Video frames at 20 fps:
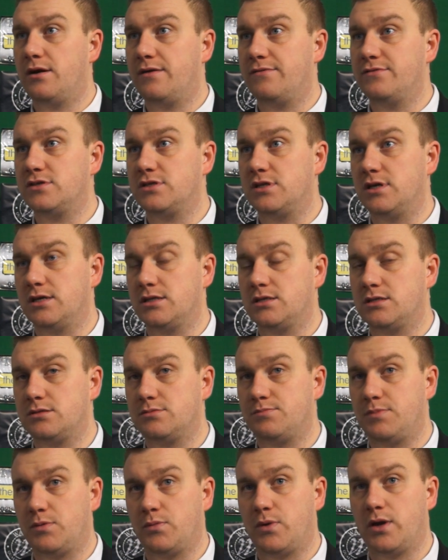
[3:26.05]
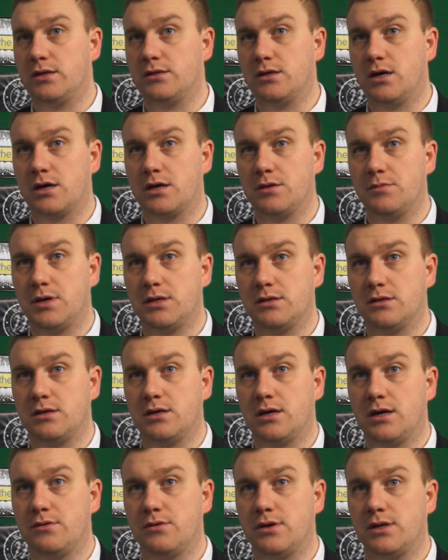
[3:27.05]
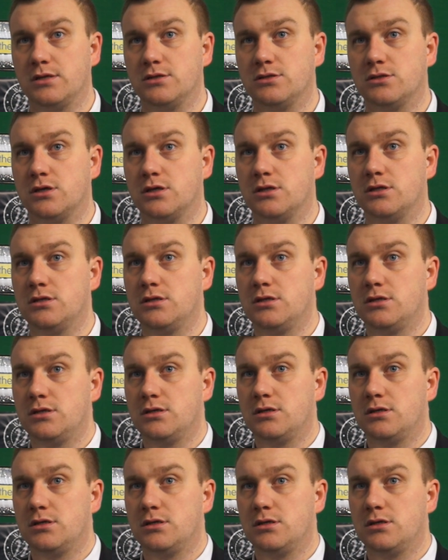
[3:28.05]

Obviously, it's been well documented how well he's done